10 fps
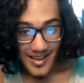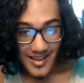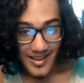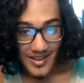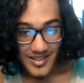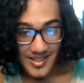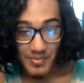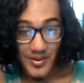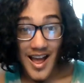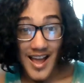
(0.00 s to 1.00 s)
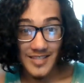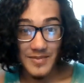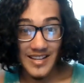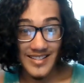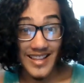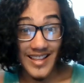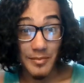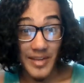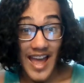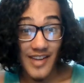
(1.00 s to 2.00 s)
surprised because they let him
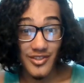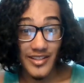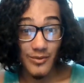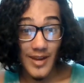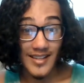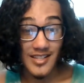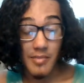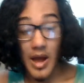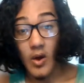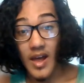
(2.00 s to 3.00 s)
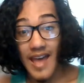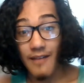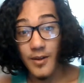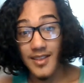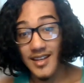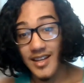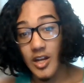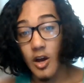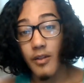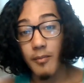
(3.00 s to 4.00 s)
casually rant about everything and
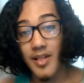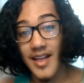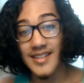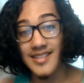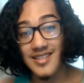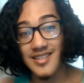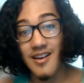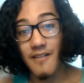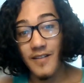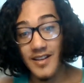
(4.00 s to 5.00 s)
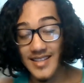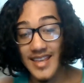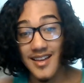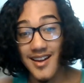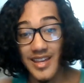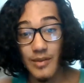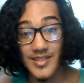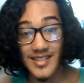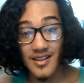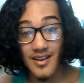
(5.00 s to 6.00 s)
all the plans and stuff because they thought he was
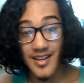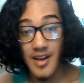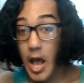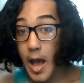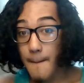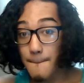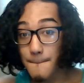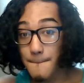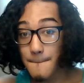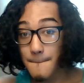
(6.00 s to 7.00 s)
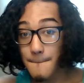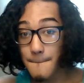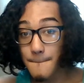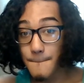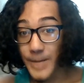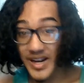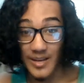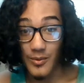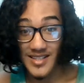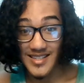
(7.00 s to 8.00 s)
in on it. But he
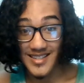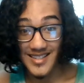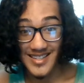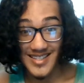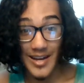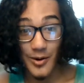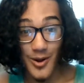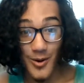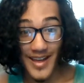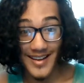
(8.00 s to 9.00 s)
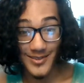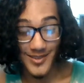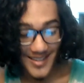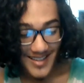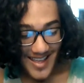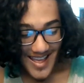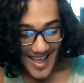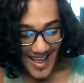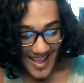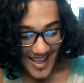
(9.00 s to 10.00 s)
wasn't, because they don't know that dude.
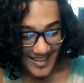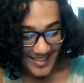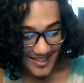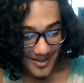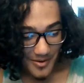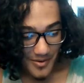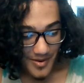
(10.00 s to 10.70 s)
And so